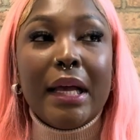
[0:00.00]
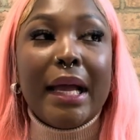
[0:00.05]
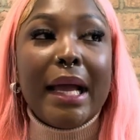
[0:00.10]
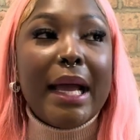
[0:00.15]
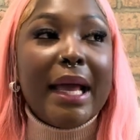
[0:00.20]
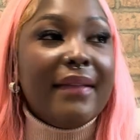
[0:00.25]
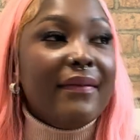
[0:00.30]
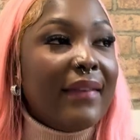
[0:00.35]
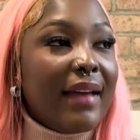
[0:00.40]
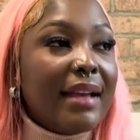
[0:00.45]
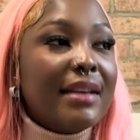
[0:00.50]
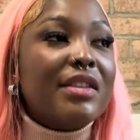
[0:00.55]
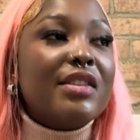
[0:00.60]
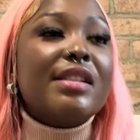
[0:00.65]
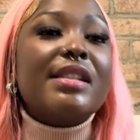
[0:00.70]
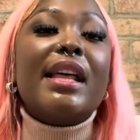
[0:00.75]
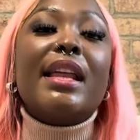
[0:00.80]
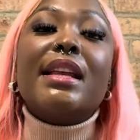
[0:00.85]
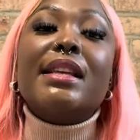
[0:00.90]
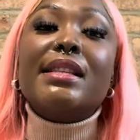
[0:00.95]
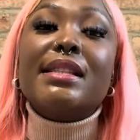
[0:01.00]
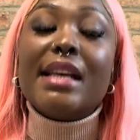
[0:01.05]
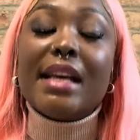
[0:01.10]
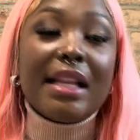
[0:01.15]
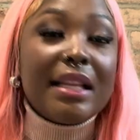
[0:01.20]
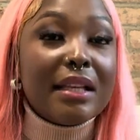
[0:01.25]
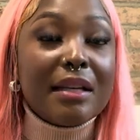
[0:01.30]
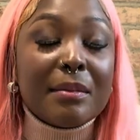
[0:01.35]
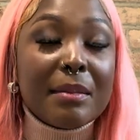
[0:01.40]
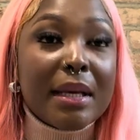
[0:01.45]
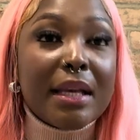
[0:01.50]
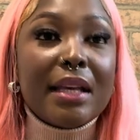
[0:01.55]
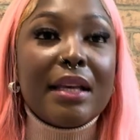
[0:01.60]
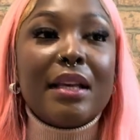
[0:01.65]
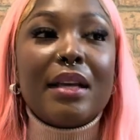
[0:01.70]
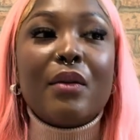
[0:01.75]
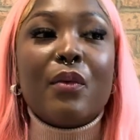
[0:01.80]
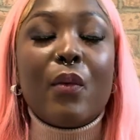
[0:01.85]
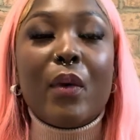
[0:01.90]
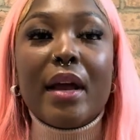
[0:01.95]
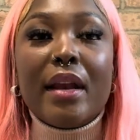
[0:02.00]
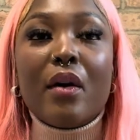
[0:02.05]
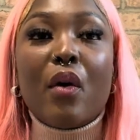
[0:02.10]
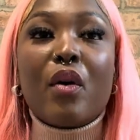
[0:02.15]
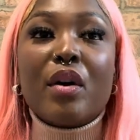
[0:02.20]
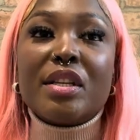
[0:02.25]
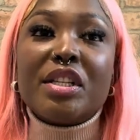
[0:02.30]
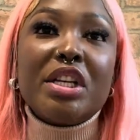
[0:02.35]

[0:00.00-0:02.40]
And then she started telling me because